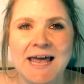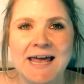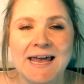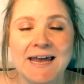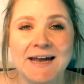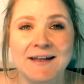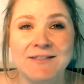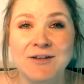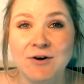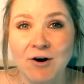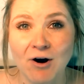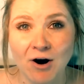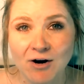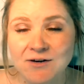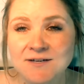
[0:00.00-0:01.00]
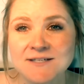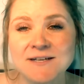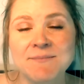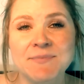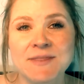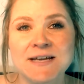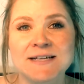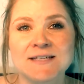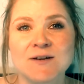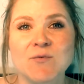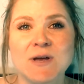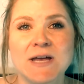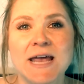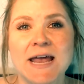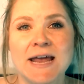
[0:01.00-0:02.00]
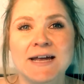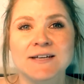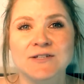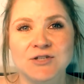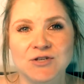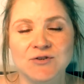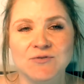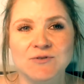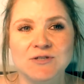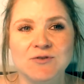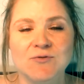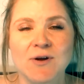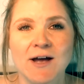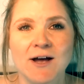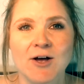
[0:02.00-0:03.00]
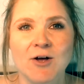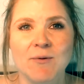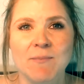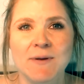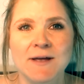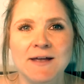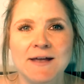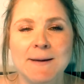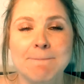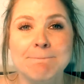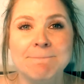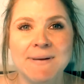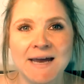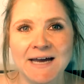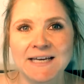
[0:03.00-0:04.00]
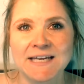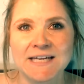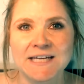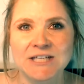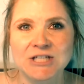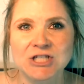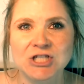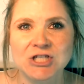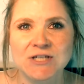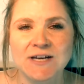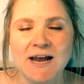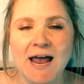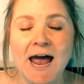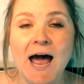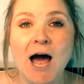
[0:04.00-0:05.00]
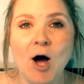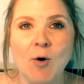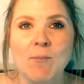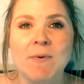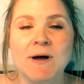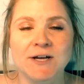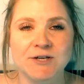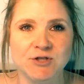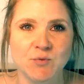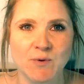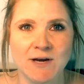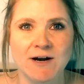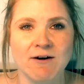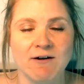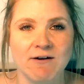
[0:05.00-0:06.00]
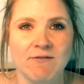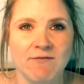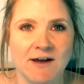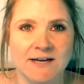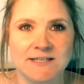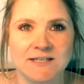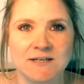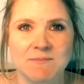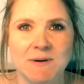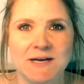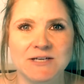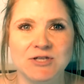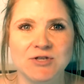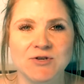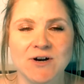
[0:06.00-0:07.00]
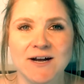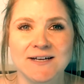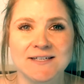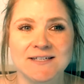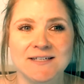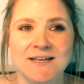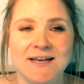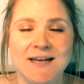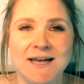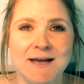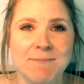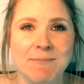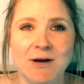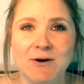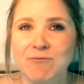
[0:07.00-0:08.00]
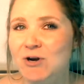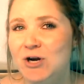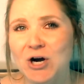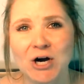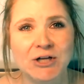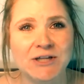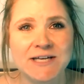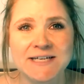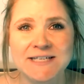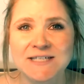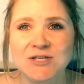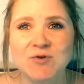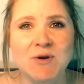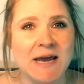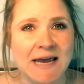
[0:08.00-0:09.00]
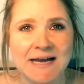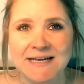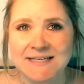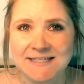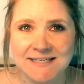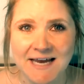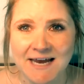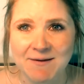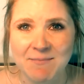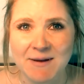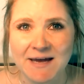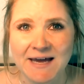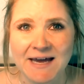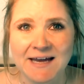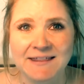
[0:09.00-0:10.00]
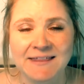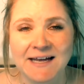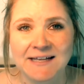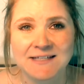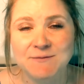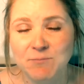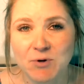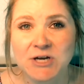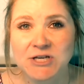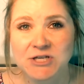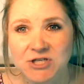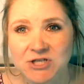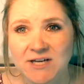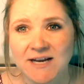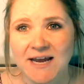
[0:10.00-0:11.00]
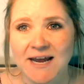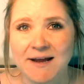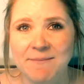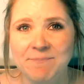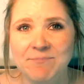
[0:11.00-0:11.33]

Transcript: And there are some things that we can do to help manage how much we are affected by stress. But regardless, you can't escape it, and that's pretty shitty.